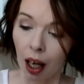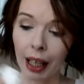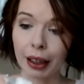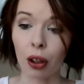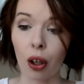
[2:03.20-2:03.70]

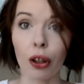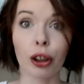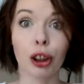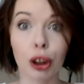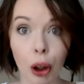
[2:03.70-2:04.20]
I
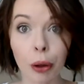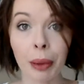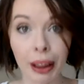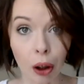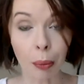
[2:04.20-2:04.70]
got so
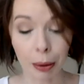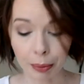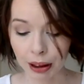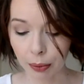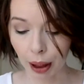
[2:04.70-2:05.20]
many
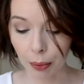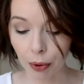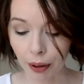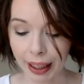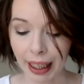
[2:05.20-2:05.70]
compliments when I
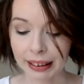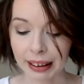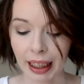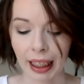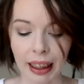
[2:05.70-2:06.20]
wore it
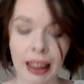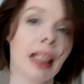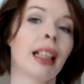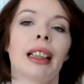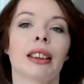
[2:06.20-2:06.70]
yesterday.
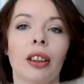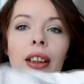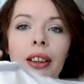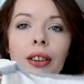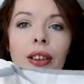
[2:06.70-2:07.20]
It's got
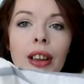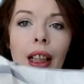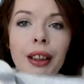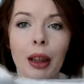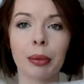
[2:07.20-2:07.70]
little
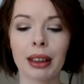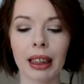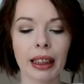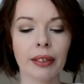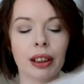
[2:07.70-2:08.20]
turned up
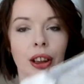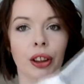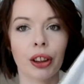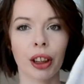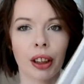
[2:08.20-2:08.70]
sleeves that
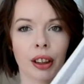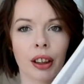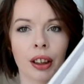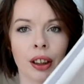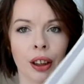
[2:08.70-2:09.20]
you can
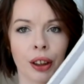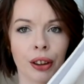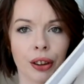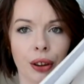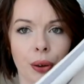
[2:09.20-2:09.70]

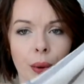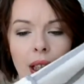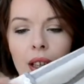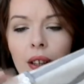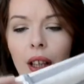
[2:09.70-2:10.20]
do
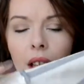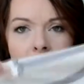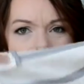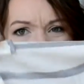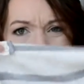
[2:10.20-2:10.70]
with
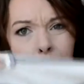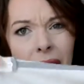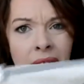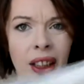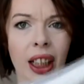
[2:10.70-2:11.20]
uh, the little
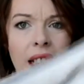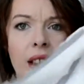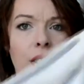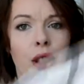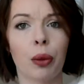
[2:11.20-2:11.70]
button thingy,
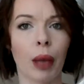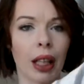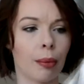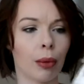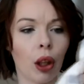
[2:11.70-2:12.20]
or you can
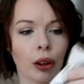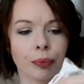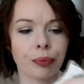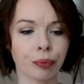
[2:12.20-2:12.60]
wear them long.